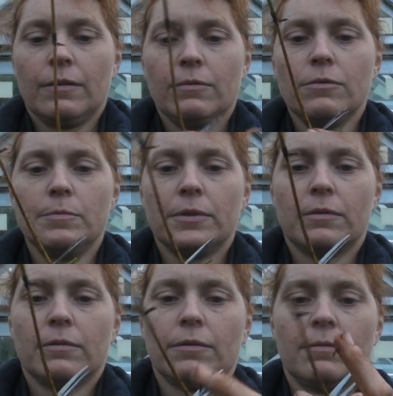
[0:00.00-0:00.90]
Oops,
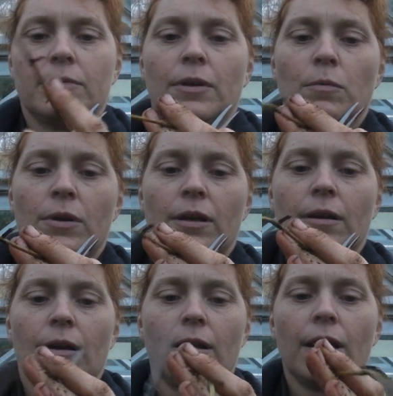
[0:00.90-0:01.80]
I don't want
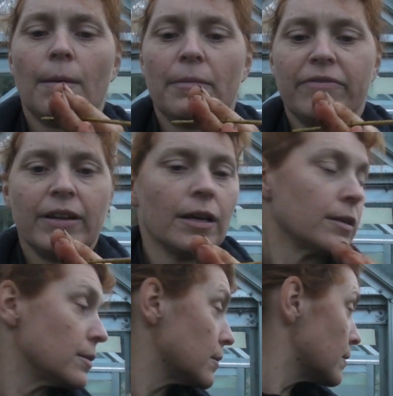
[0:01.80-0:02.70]
to cut my
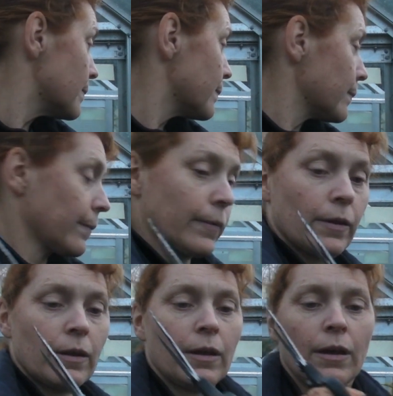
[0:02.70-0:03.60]
fingers.
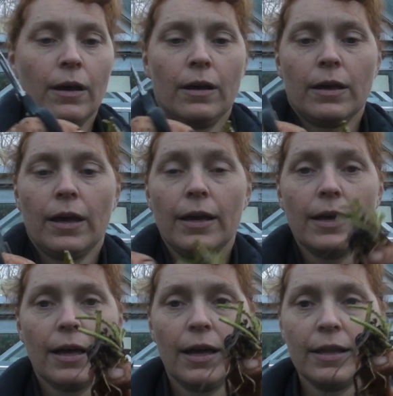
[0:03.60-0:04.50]
Okay,
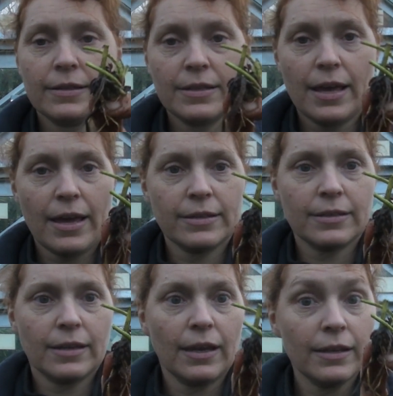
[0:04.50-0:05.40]
and
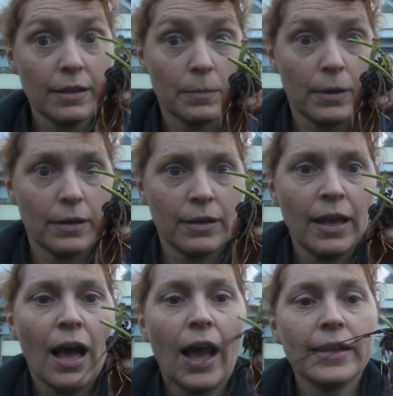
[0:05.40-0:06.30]
there's another one.
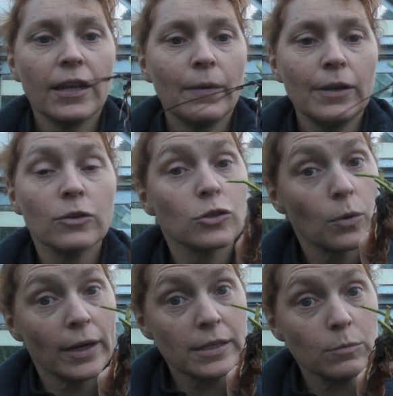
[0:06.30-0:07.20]
I know it looks
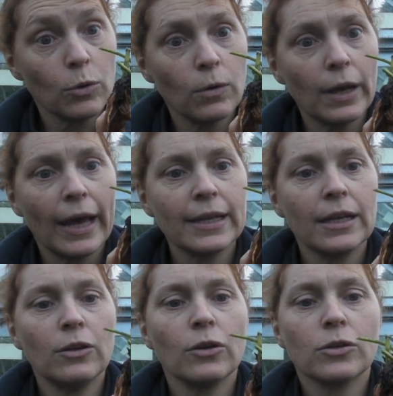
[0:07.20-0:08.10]
quite small and it
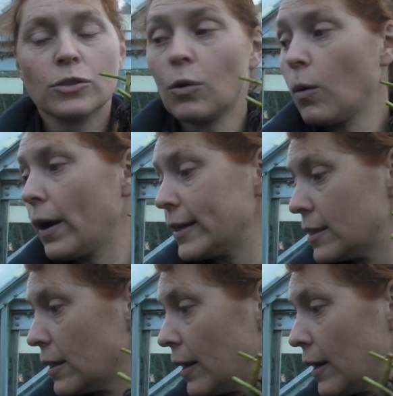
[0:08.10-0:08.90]
looks quite